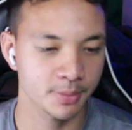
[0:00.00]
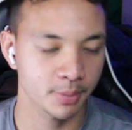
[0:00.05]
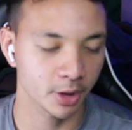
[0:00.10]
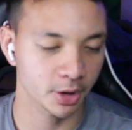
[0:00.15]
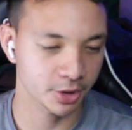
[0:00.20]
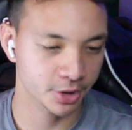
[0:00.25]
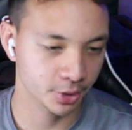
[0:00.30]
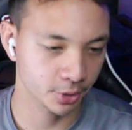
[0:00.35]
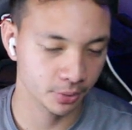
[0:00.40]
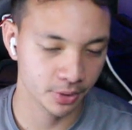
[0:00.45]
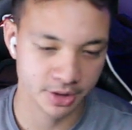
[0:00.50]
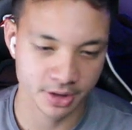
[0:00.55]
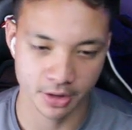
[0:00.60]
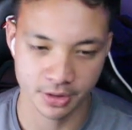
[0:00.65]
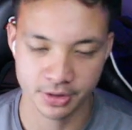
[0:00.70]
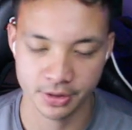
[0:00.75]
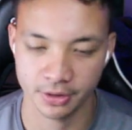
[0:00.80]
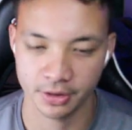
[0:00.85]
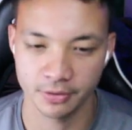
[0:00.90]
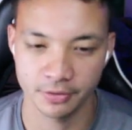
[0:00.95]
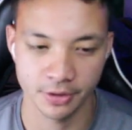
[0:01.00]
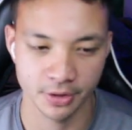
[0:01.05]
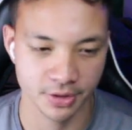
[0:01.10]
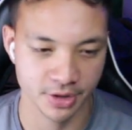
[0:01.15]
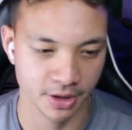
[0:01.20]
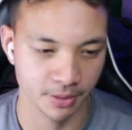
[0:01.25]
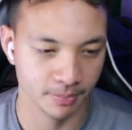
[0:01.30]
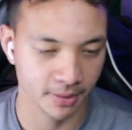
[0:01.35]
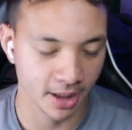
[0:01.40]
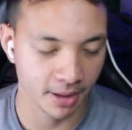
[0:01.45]
part too was also
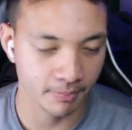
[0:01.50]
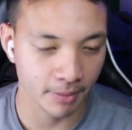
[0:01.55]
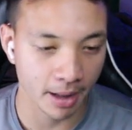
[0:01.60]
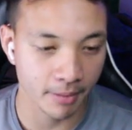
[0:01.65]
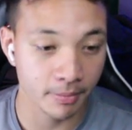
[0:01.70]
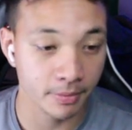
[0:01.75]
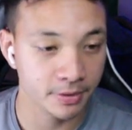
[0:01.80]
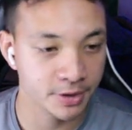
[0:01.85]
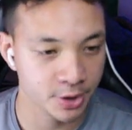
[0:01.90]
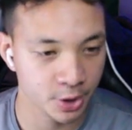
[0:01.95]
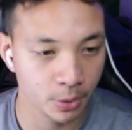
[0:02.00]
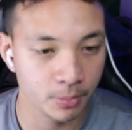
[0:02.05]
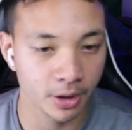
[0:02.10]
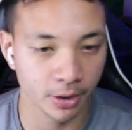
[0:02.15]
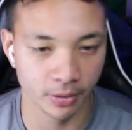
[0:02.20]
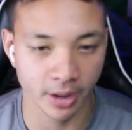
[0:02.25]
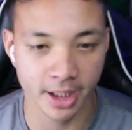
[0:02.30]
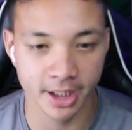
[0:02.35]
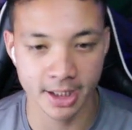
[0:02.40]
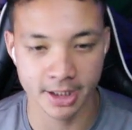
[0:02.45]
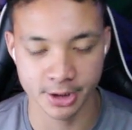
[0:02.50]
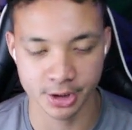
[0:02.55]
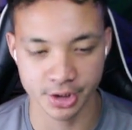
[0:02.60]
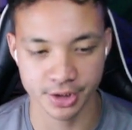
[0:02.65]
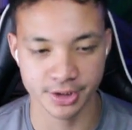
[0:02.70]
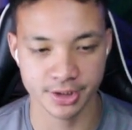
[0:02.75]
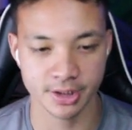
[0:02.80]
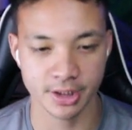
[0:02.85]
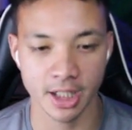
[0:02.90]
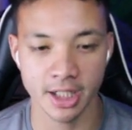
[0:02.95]
confusing, but I'm assuming, right, it's
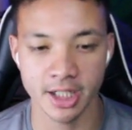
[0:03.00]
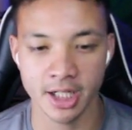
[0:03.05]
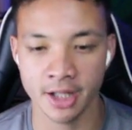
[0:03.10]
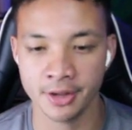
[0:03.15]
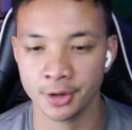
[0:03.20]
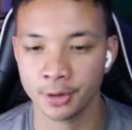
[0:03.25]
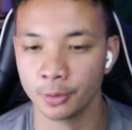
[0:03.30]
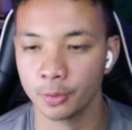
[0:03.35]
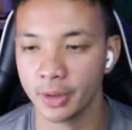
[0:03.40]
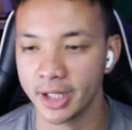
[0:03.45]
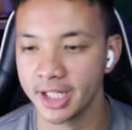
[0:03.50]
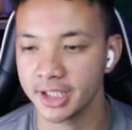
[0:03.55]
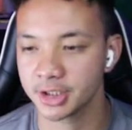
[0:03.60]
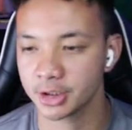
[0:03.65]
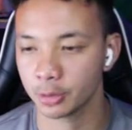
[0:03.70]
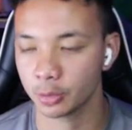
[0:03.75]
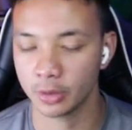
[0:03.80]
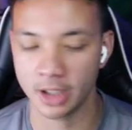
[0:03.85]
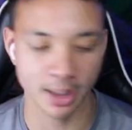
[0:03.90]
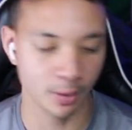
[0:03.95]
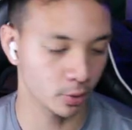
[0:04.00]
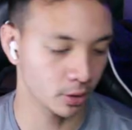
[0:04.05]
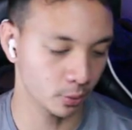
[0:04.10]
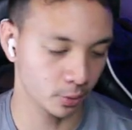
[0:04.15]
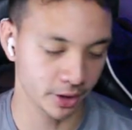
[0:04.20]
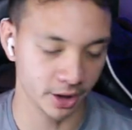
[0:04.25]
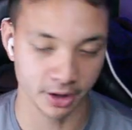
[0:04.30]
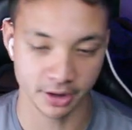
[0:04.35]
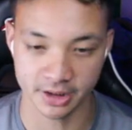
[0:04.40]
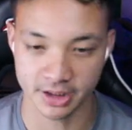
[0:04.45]
just another way to write what
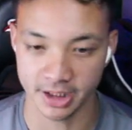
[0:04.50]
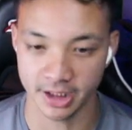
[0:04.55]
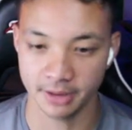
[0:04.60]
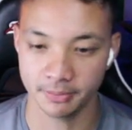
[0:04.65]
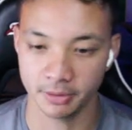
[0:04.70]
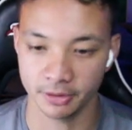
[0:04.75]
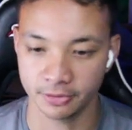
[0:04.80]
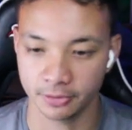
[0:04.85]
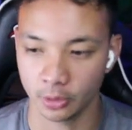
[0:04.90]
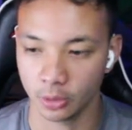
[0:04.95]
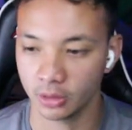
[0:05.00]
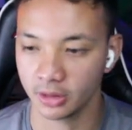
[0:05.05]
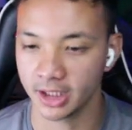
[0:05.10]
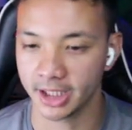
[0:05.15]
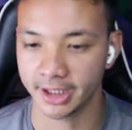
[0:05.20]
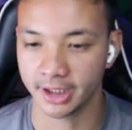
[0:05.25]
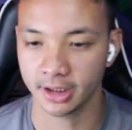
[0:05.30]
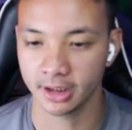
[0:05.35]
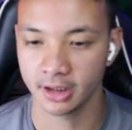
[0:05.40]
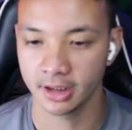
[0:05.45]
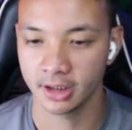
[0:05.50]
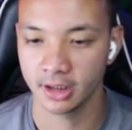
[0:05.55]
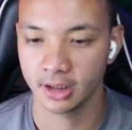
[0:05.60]
we did before, like